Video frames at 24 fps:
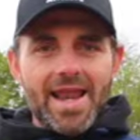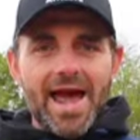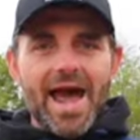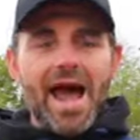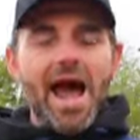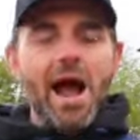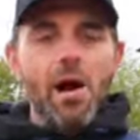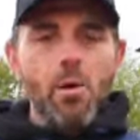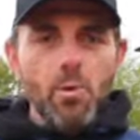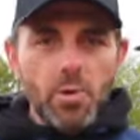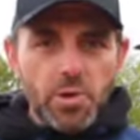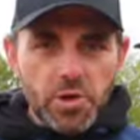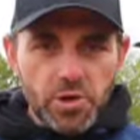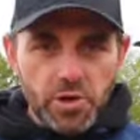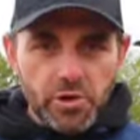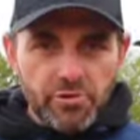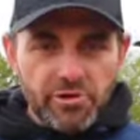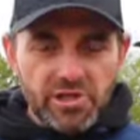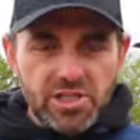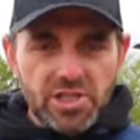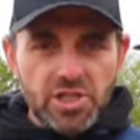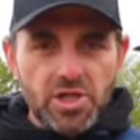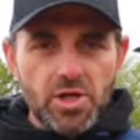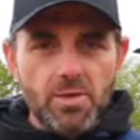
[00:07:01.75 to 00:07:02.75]
how we're going to
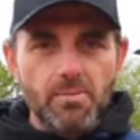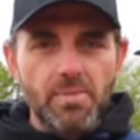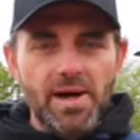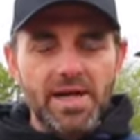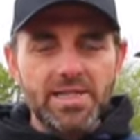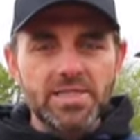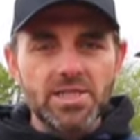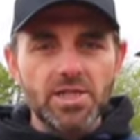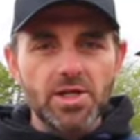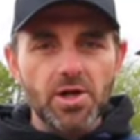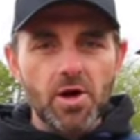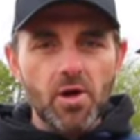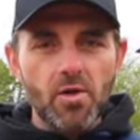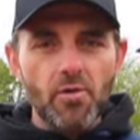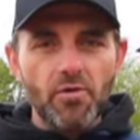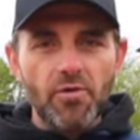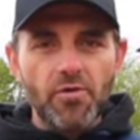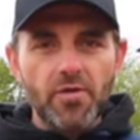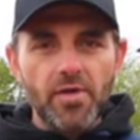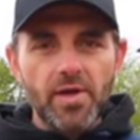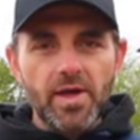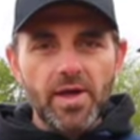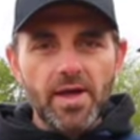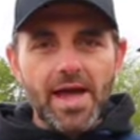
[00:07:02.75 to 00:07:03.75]
return back to
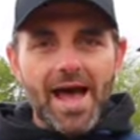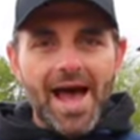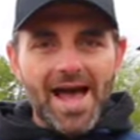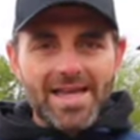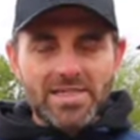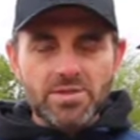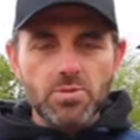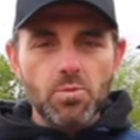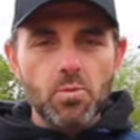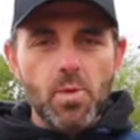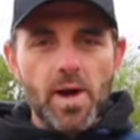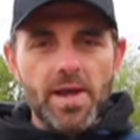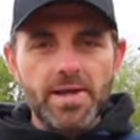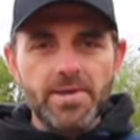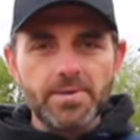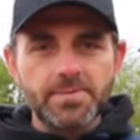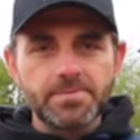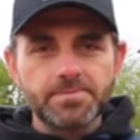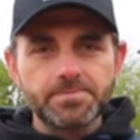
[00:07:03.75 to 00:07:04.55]
golf as and when.